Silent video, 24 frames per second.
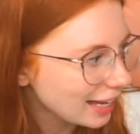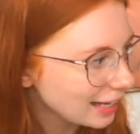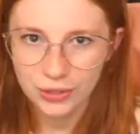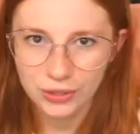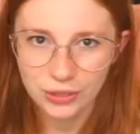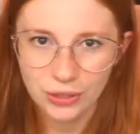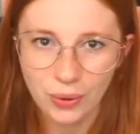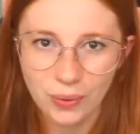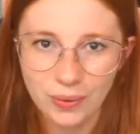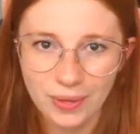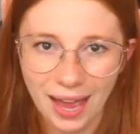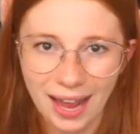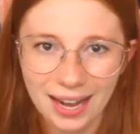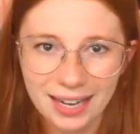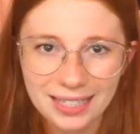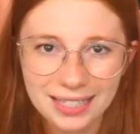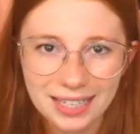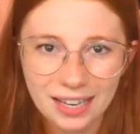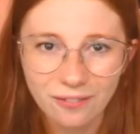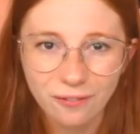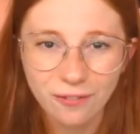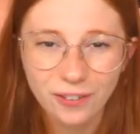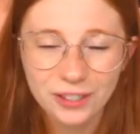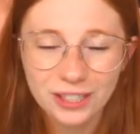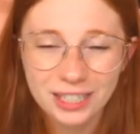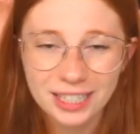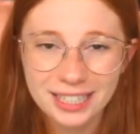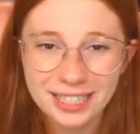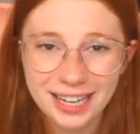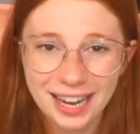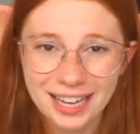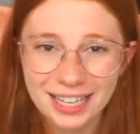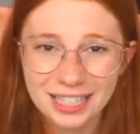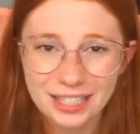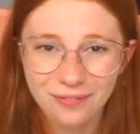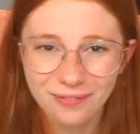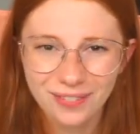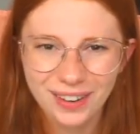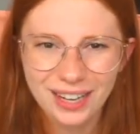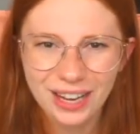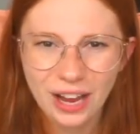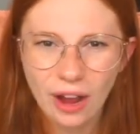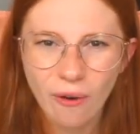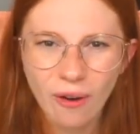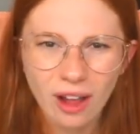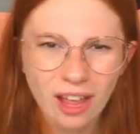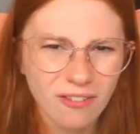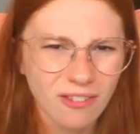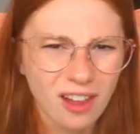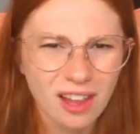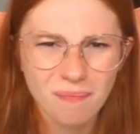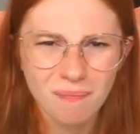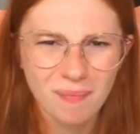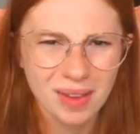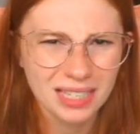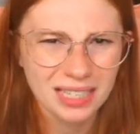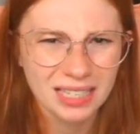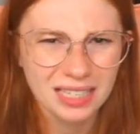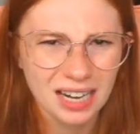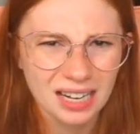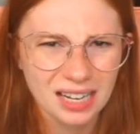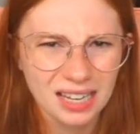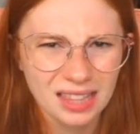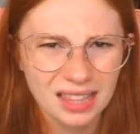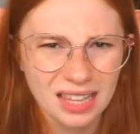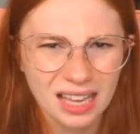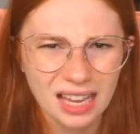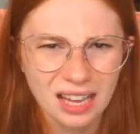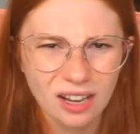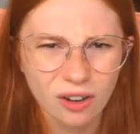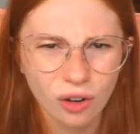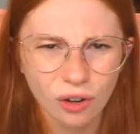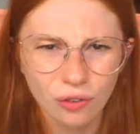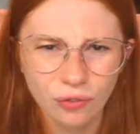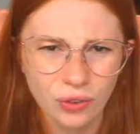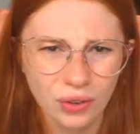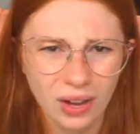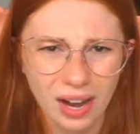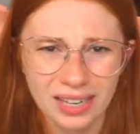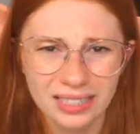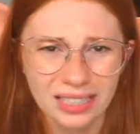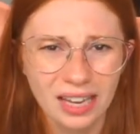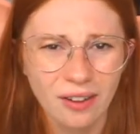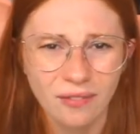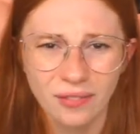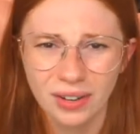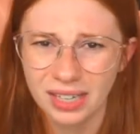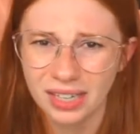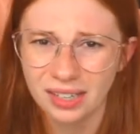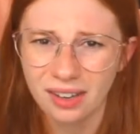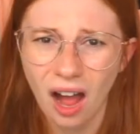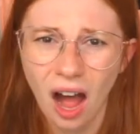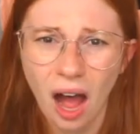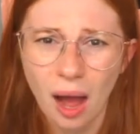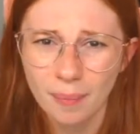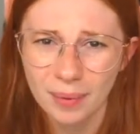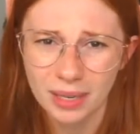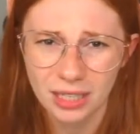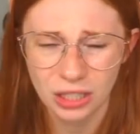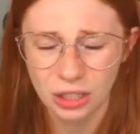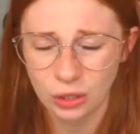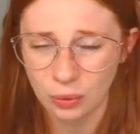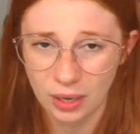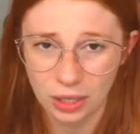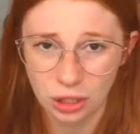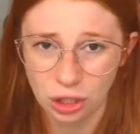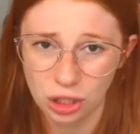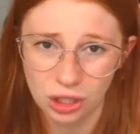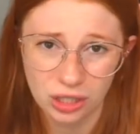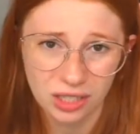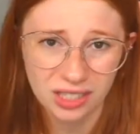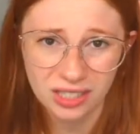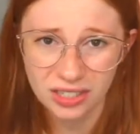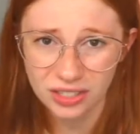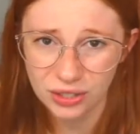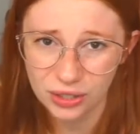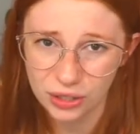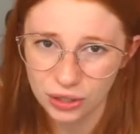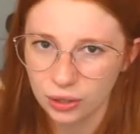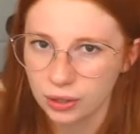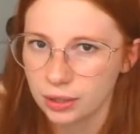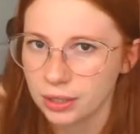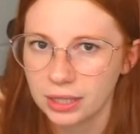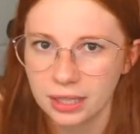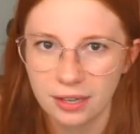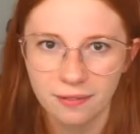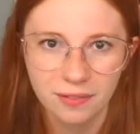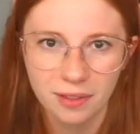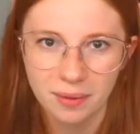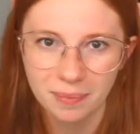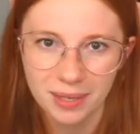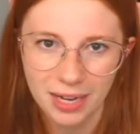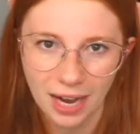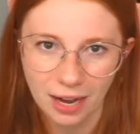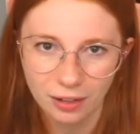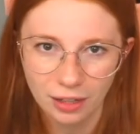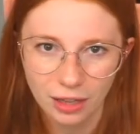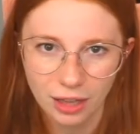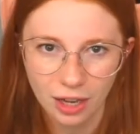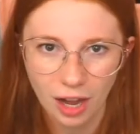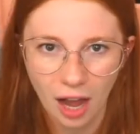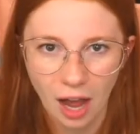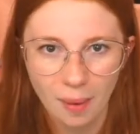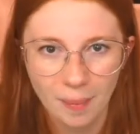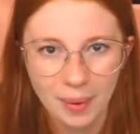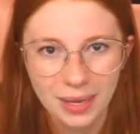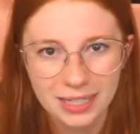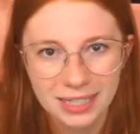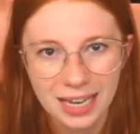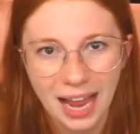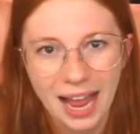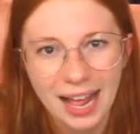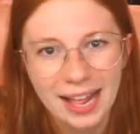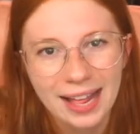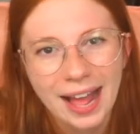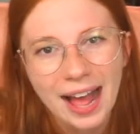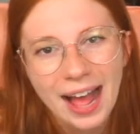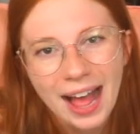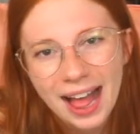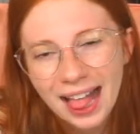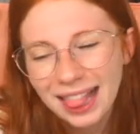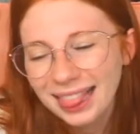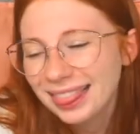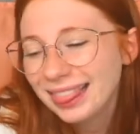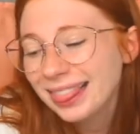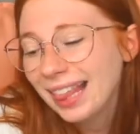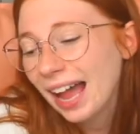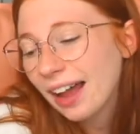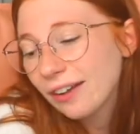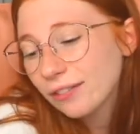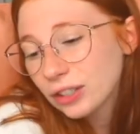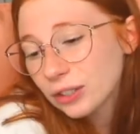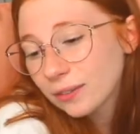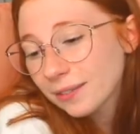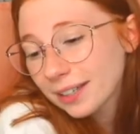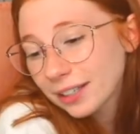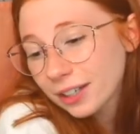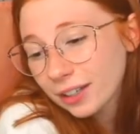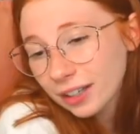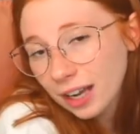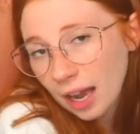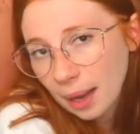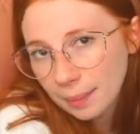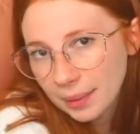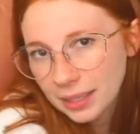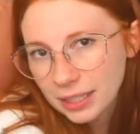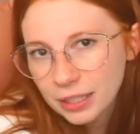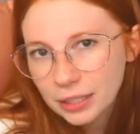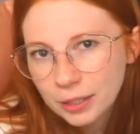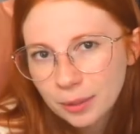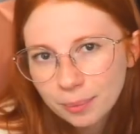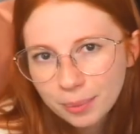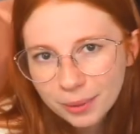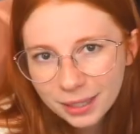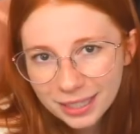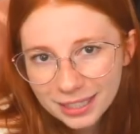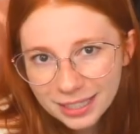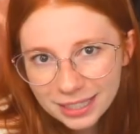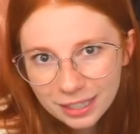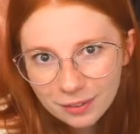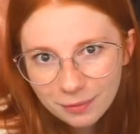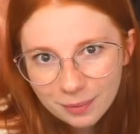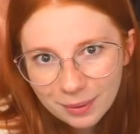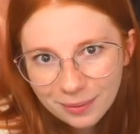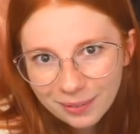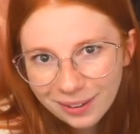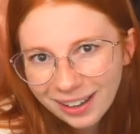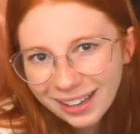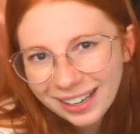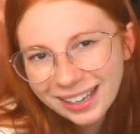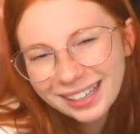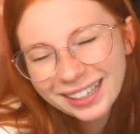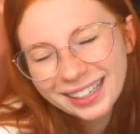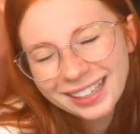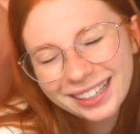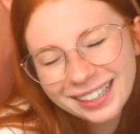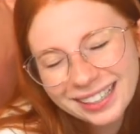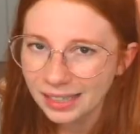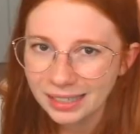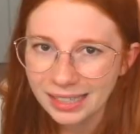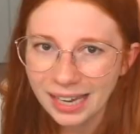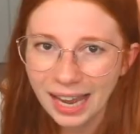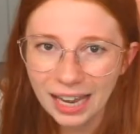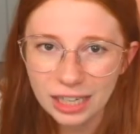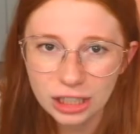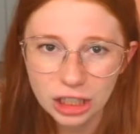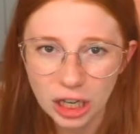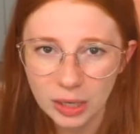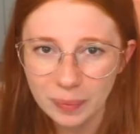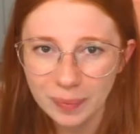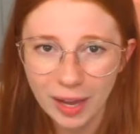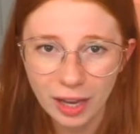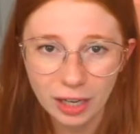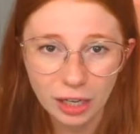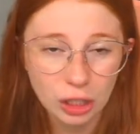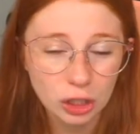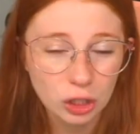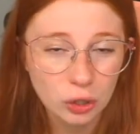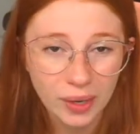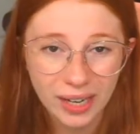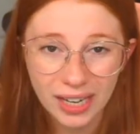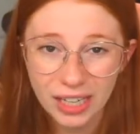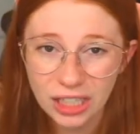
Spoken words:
So that is it for today's video. If I missed anything, or if you guys have any comments, questions, concerns, leave them down in the comments. I love to read your comments, so please leave me one. Yeah, check me out on Twitch.